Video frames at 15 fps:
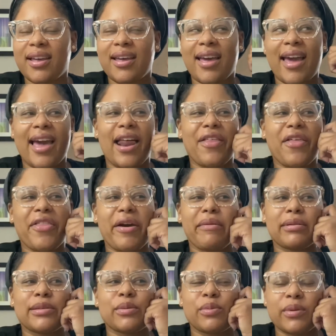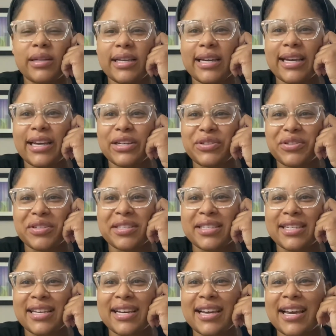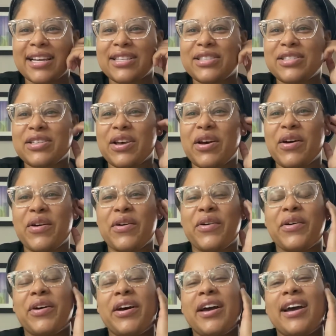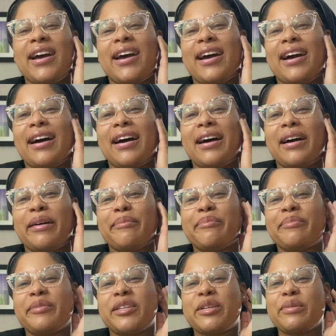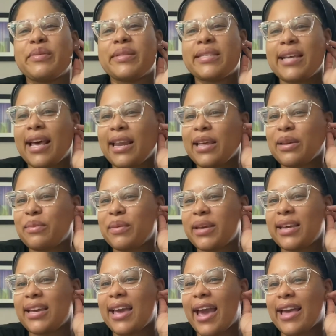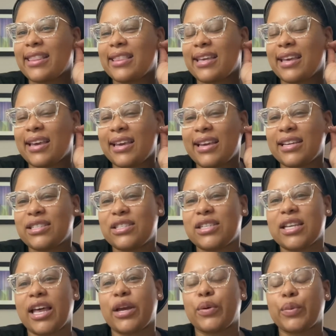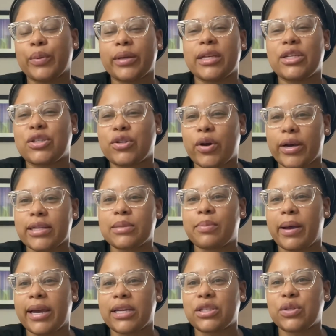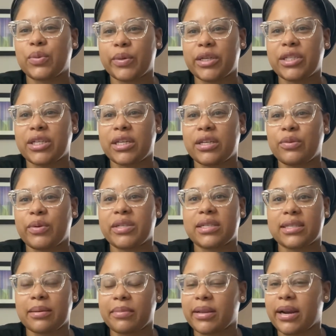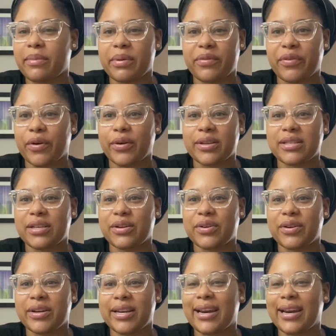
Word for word: I thought that was really interesting. And so um, she was telling me at the end to like really trust my intuition, which is something I've been focusing on.